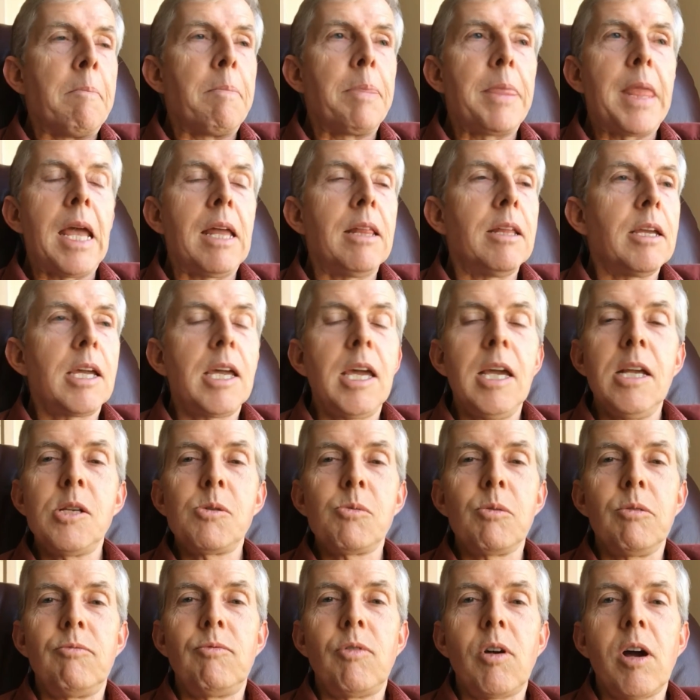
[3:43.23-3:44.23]
And the kids
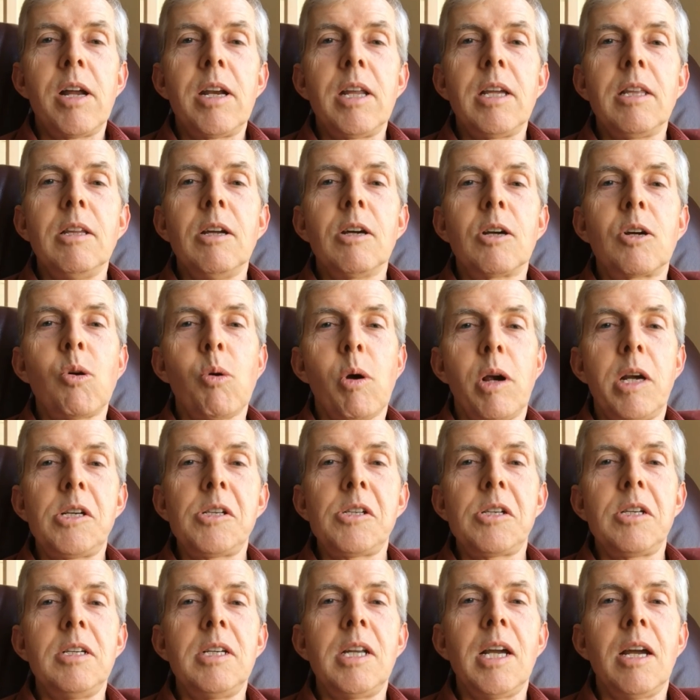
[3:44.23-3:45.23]
were writing the
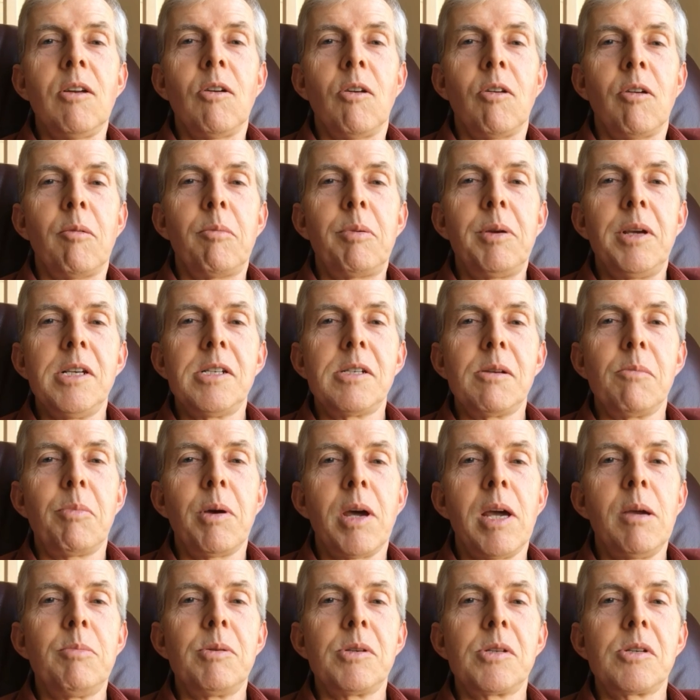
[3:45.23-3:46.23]
question down on a piece of
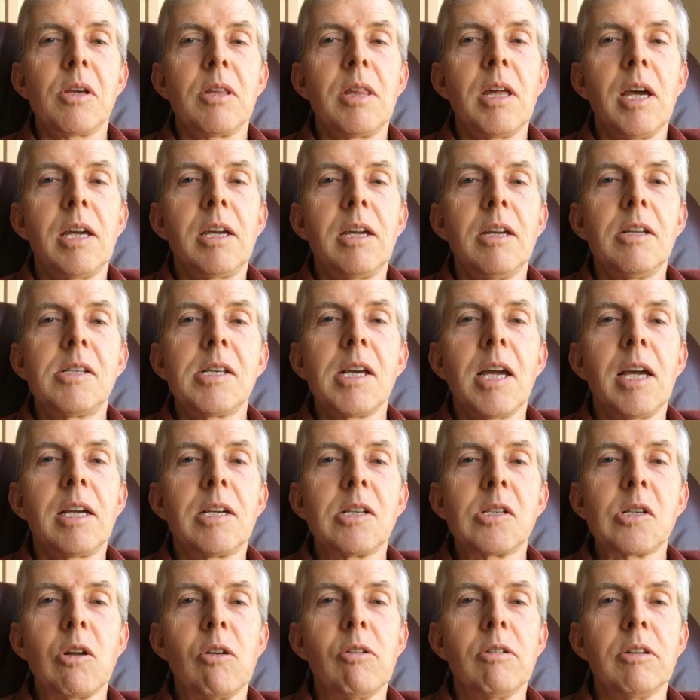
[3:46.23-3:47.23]
paper so they could take
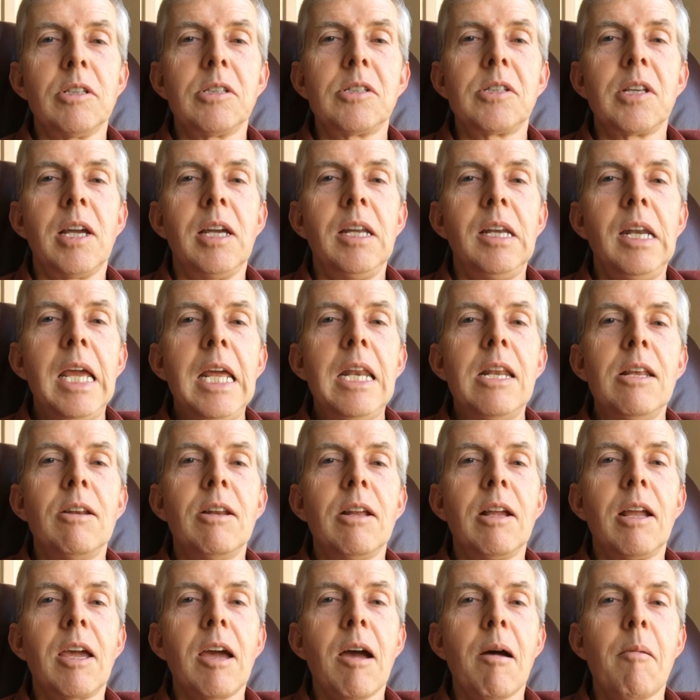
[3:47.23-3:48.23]
as long as they needed
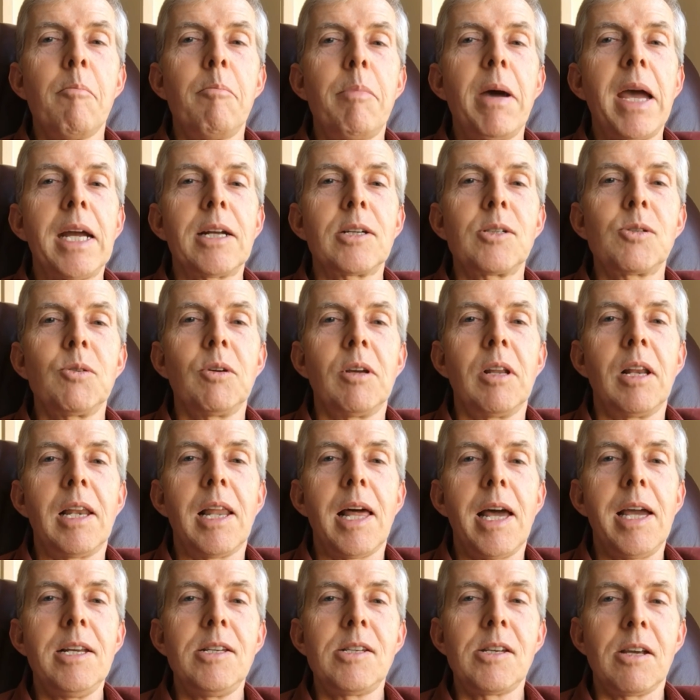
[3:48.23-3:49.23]
and come back to it
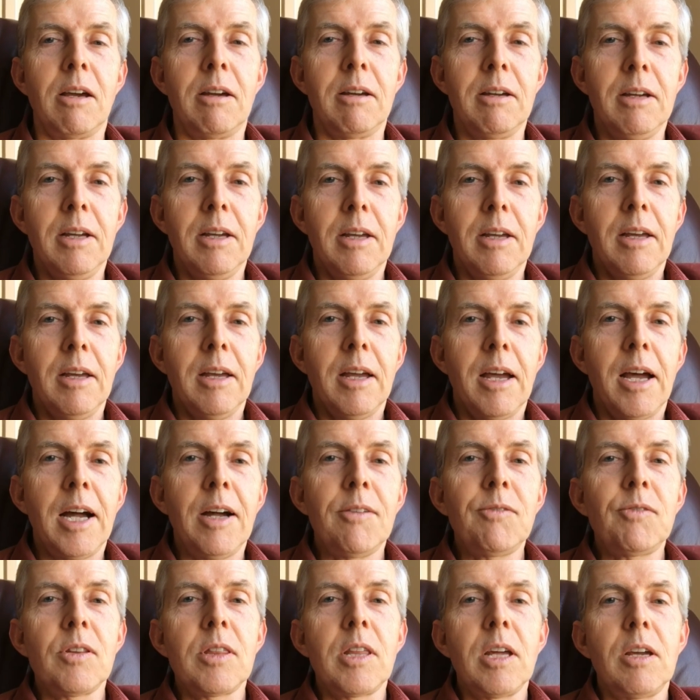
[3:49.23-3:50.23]
later
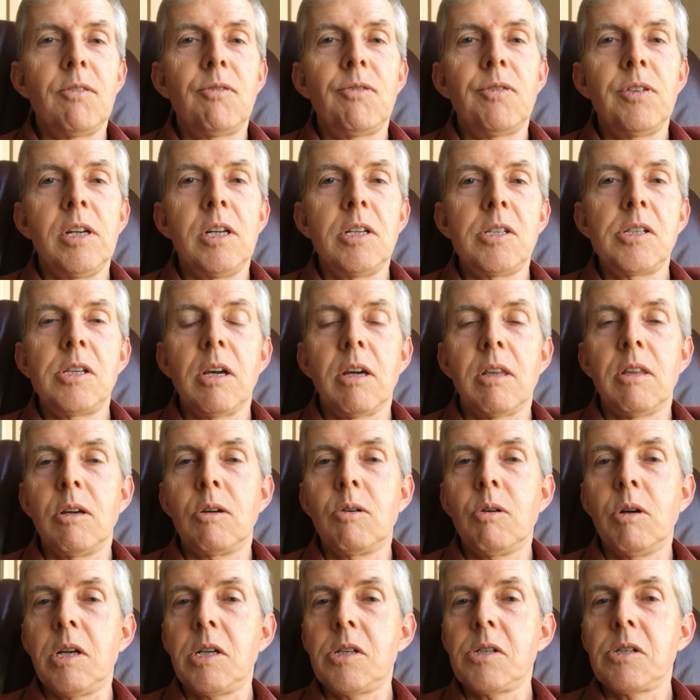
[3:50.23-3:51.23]
after they'd finished the other
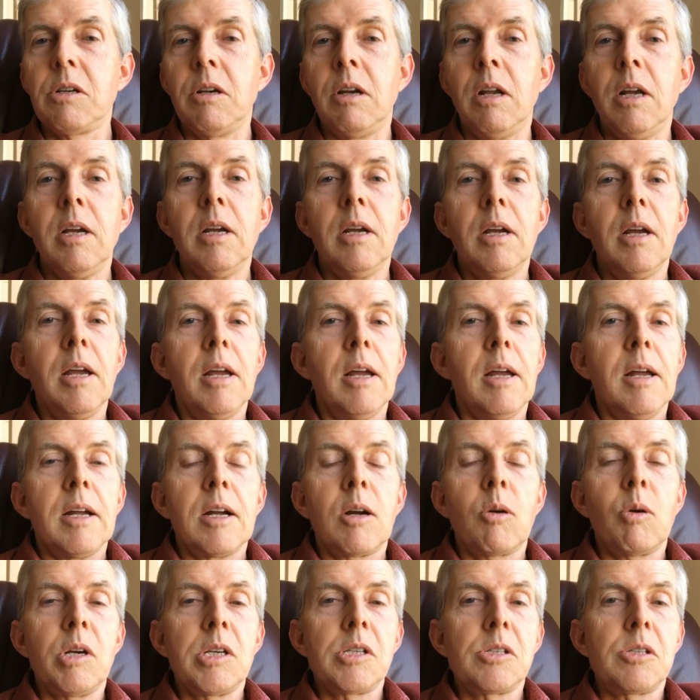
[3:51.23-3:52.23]

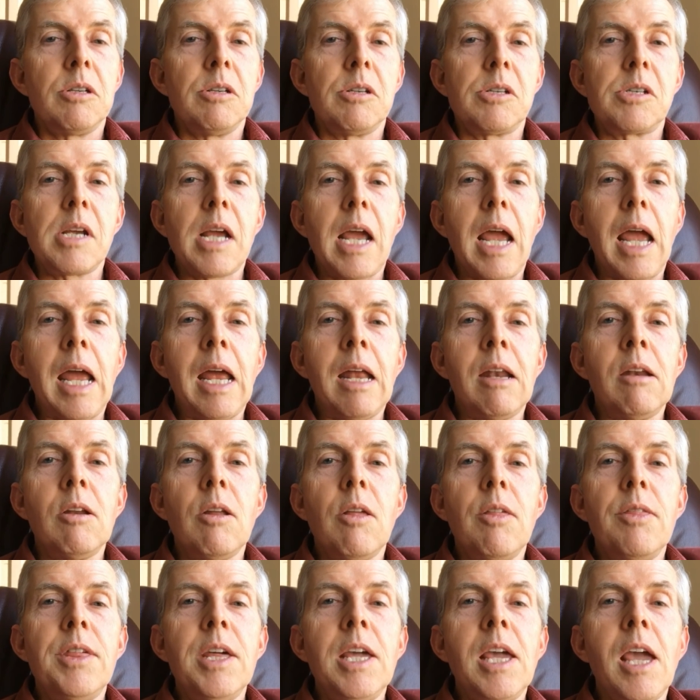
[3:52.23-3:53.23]
questions. And
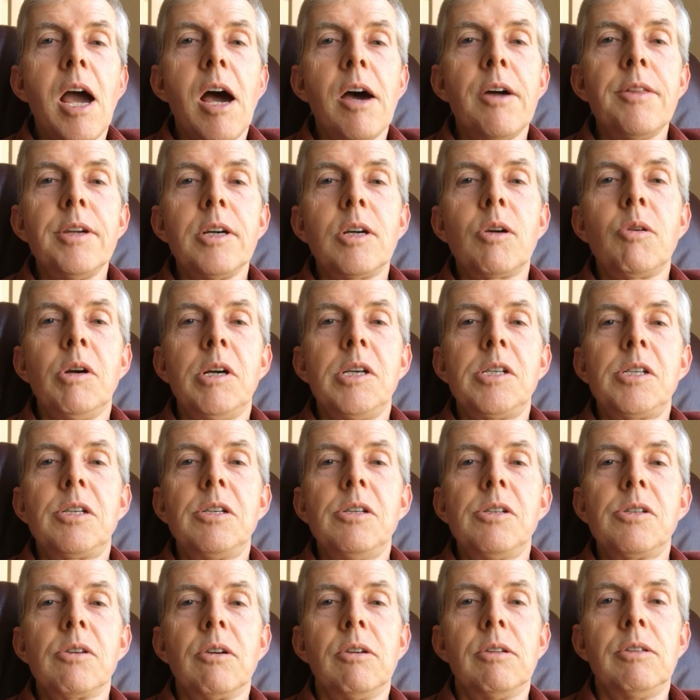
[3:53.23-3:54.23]
the other
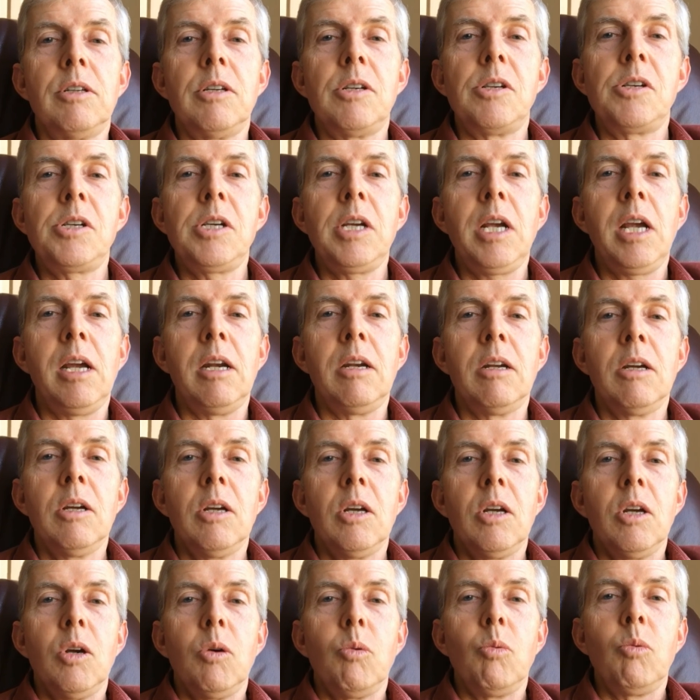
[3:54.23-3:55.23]
questions on the sheet
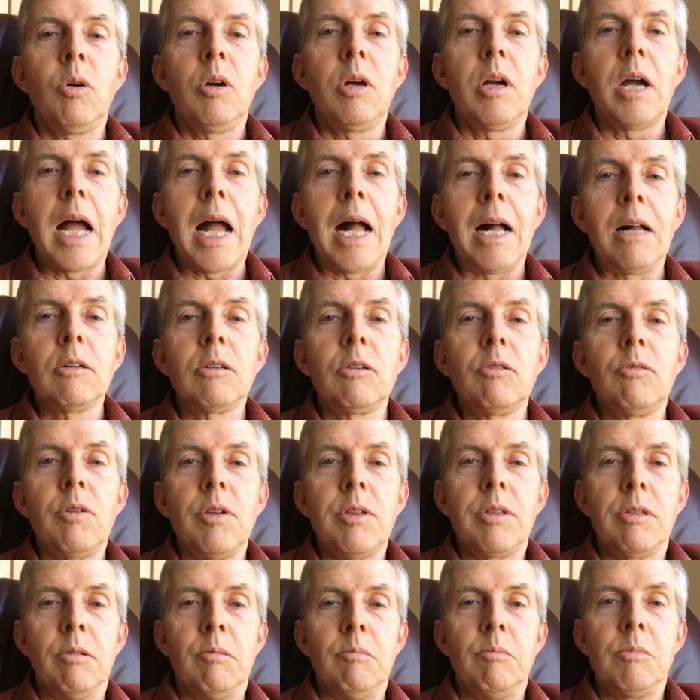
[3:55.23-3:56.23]
were
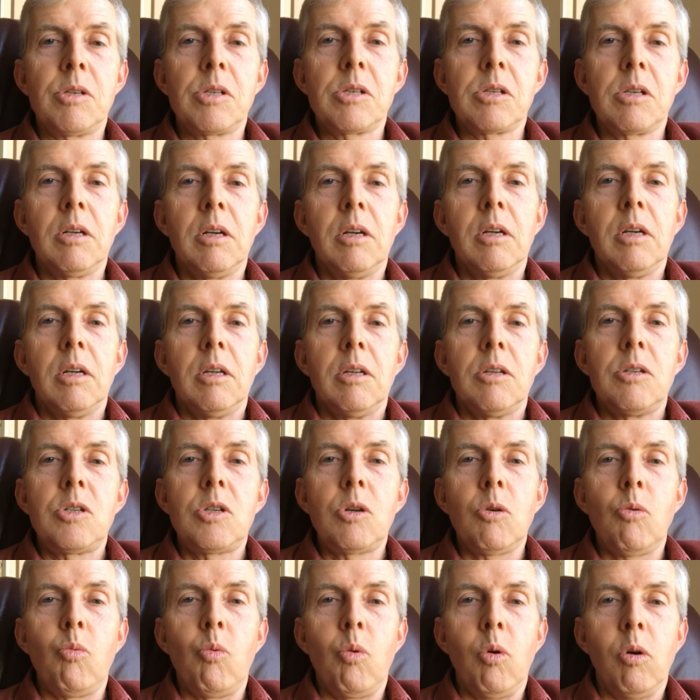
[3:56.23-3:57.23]
algorithms
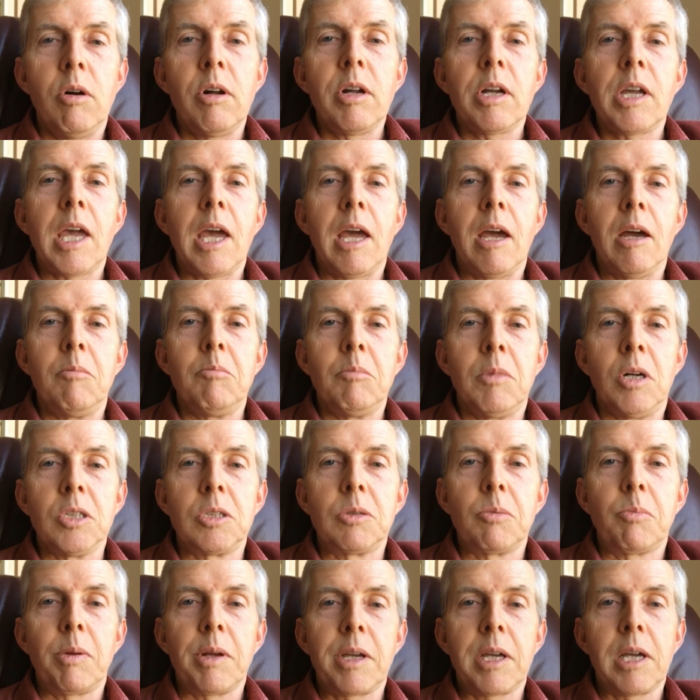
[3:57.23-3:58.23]
to work out
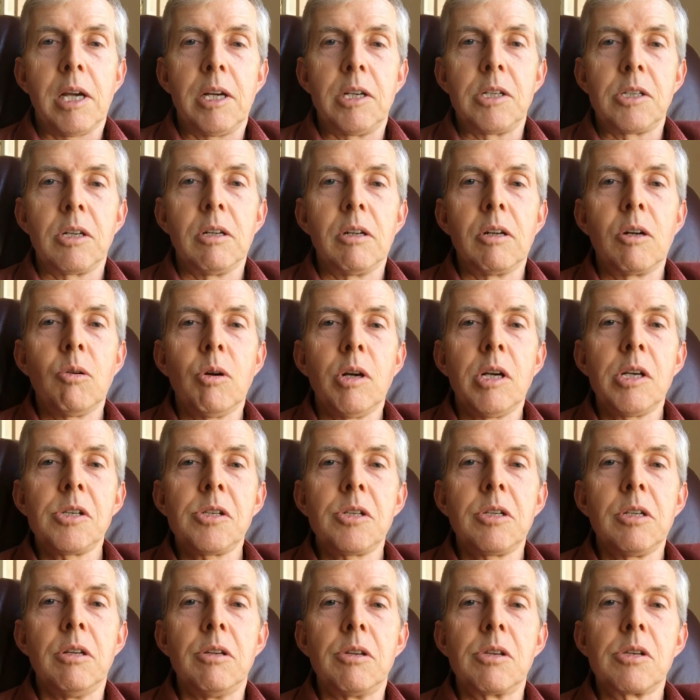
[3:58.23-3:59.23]
multiplication
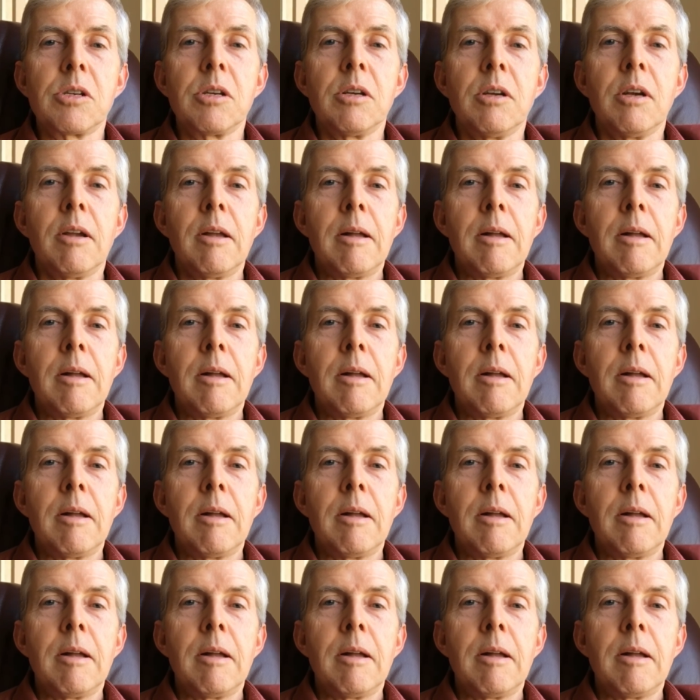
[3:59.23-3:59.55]
questions.